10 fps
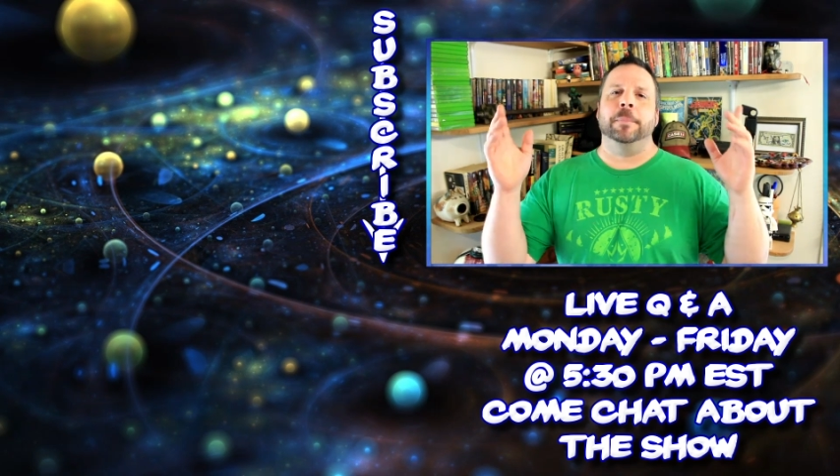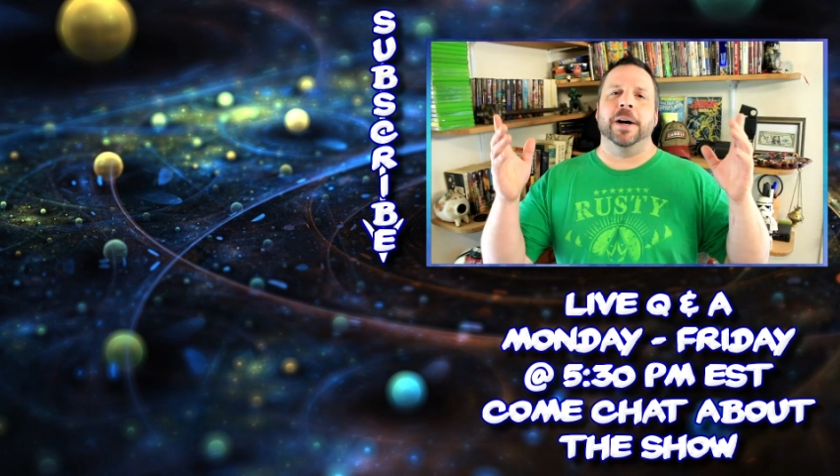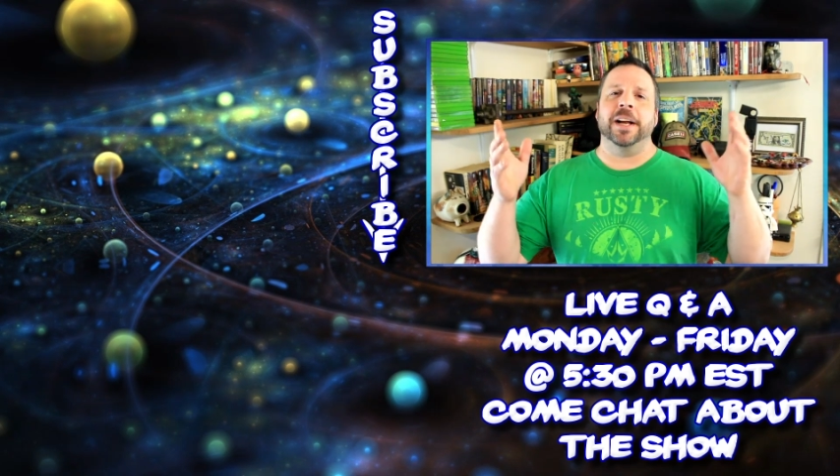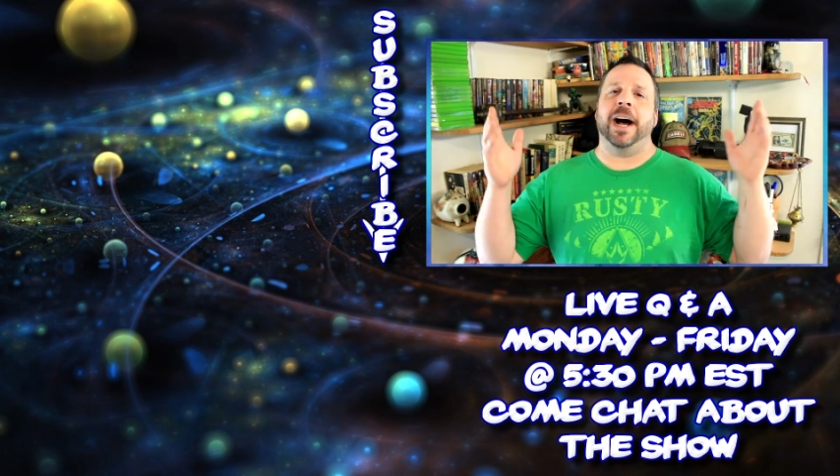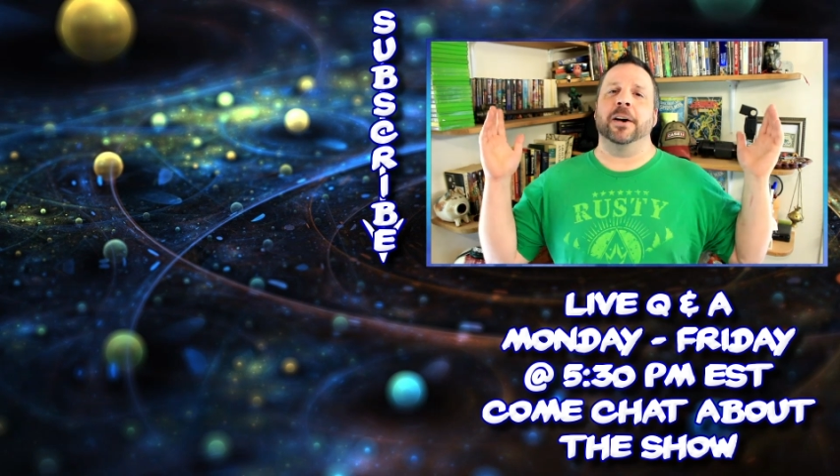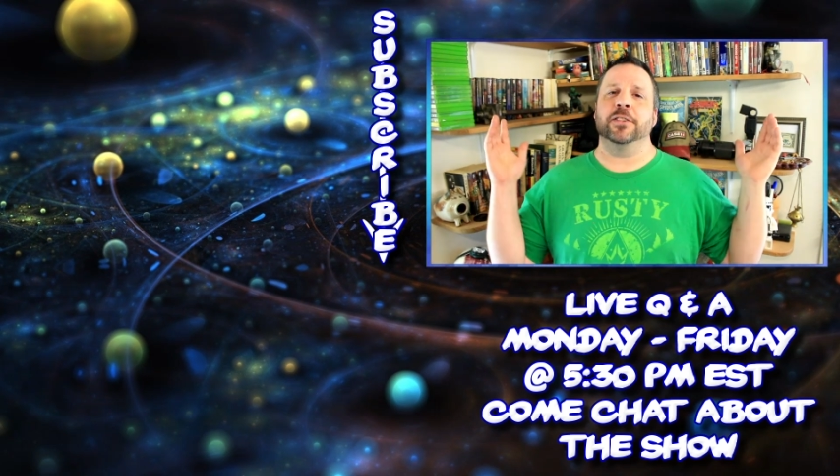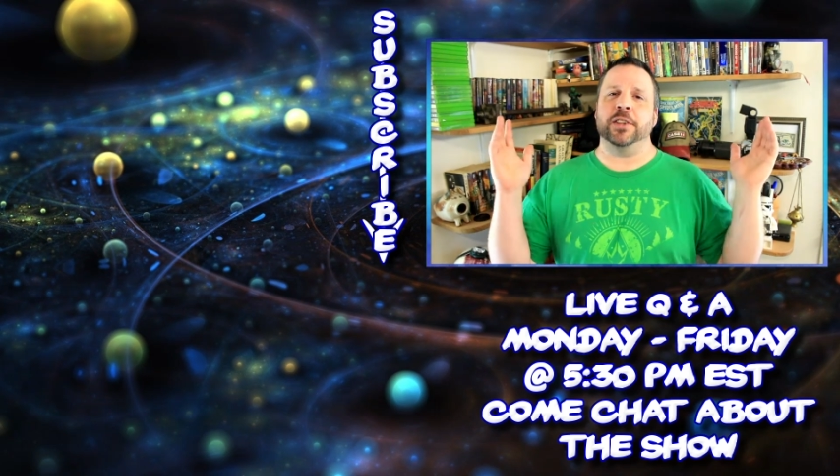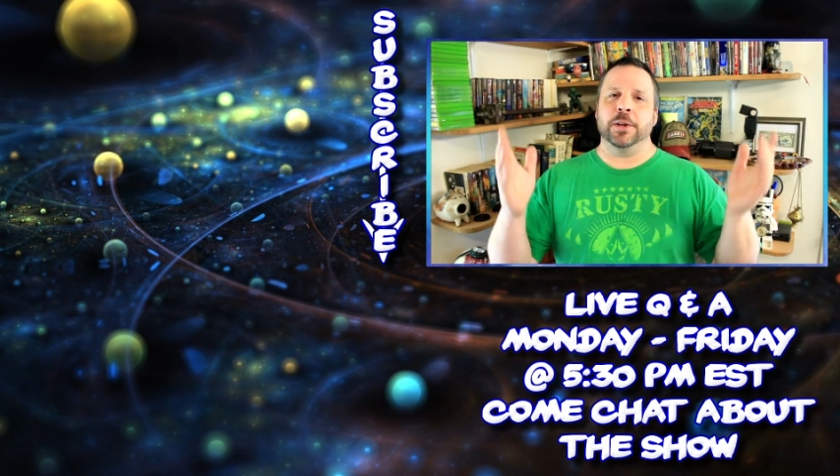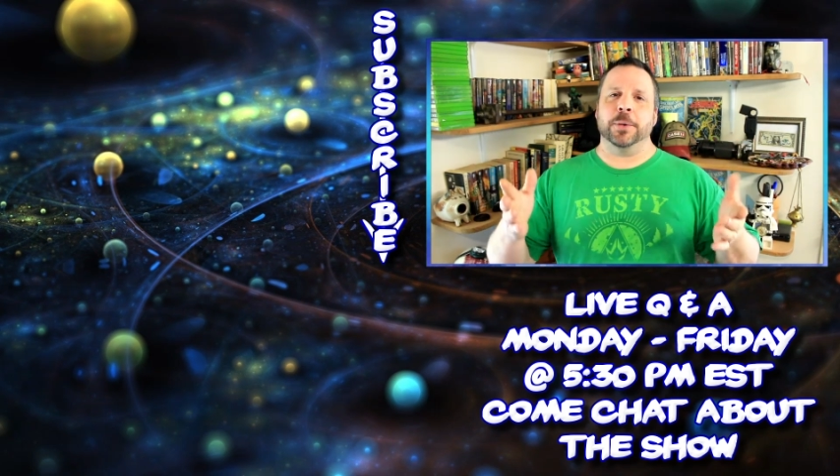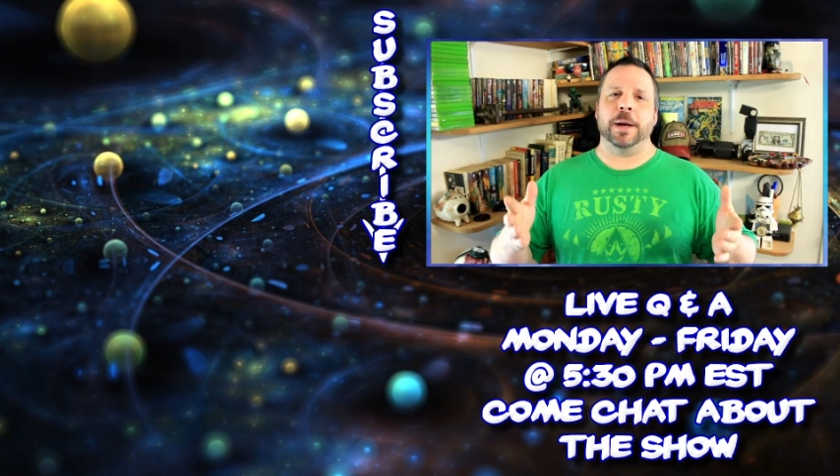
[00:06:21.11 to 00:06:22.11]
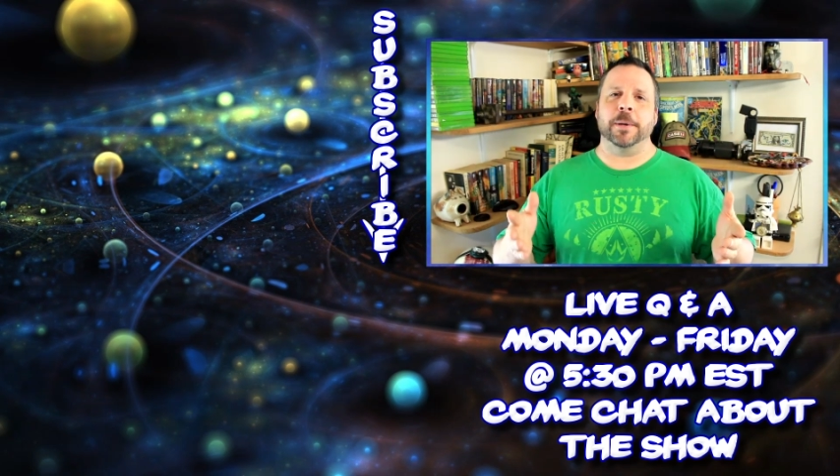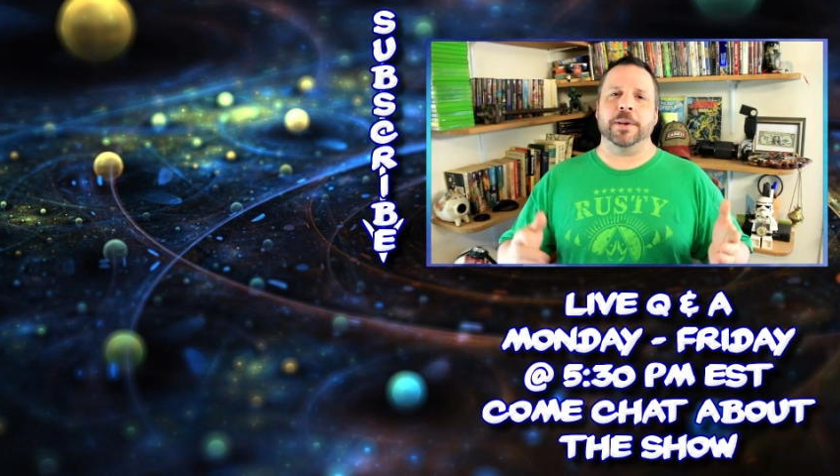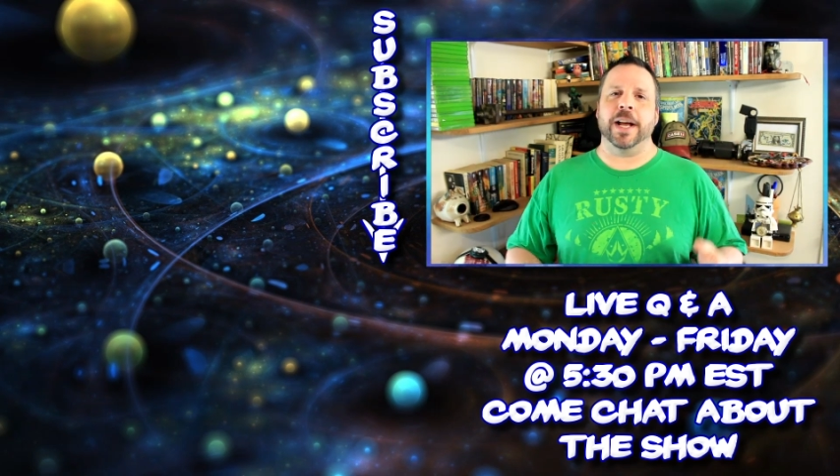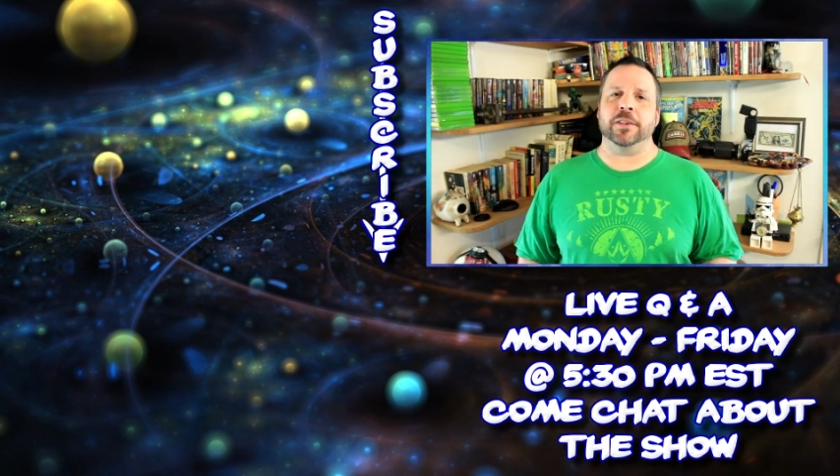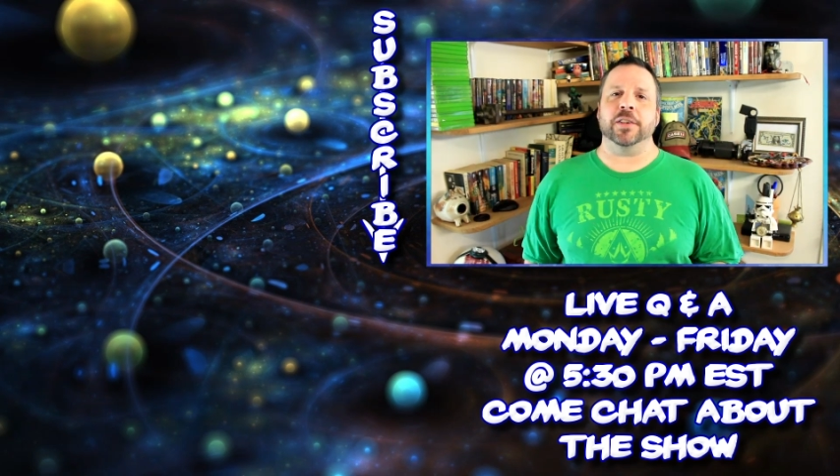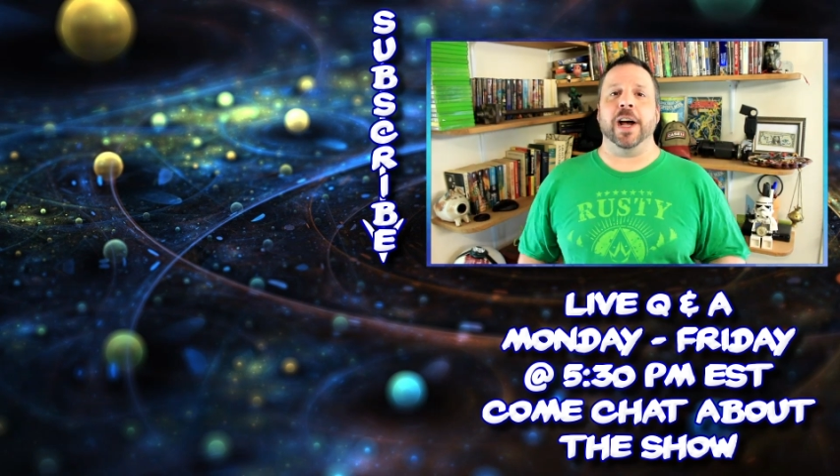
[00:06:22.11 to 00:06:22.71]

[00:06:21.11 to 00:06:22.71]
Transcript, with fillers: But I'll see you when I'm here next